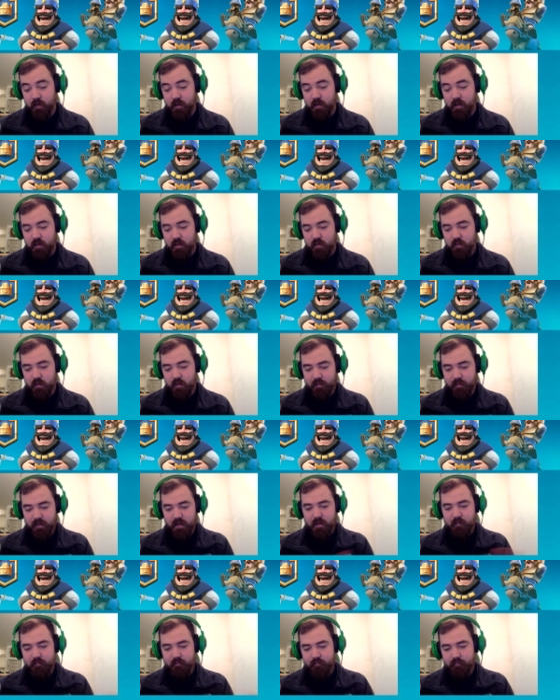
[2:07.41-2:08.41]
So
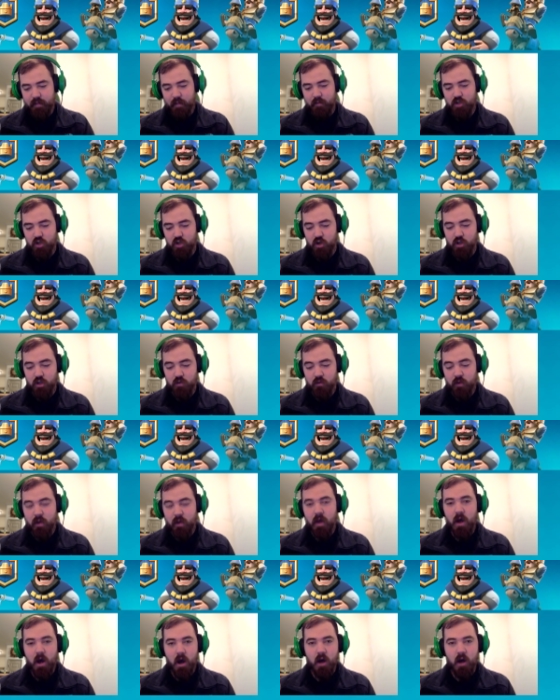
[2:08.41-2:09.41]
but I'm showing you,
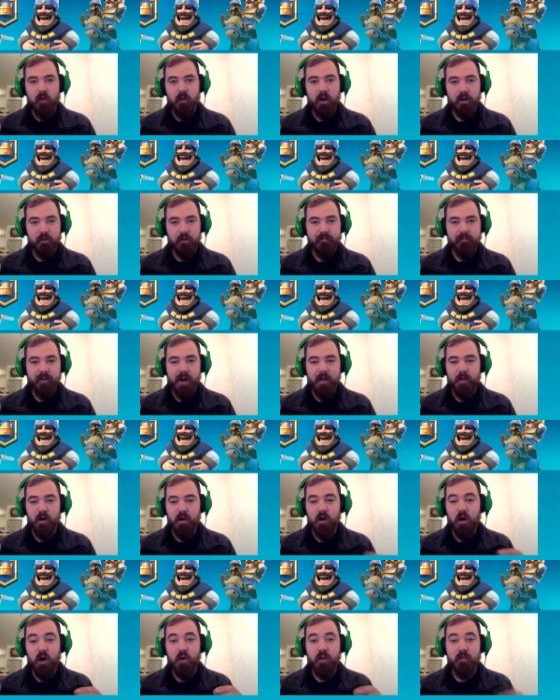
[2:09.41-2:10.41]
Hog Rider and
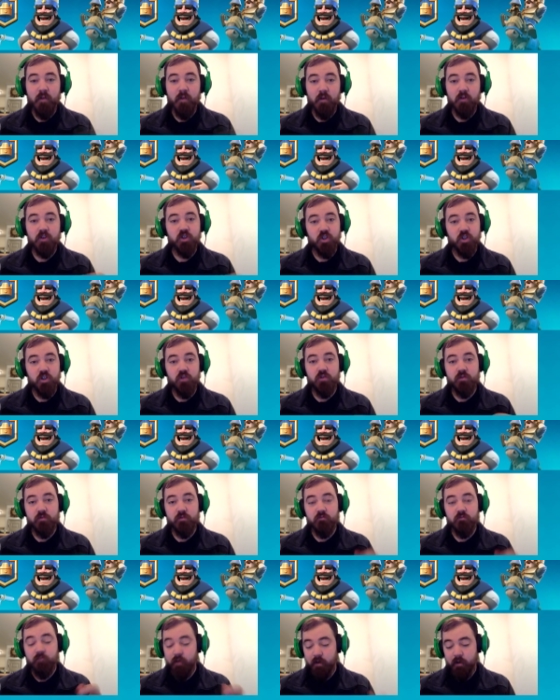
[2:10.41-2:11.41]
Fireball are the most used
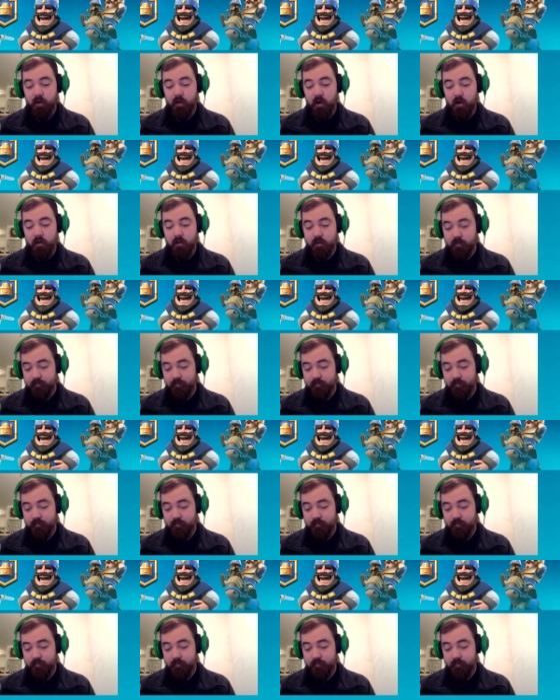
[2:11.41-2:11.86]
rare cards.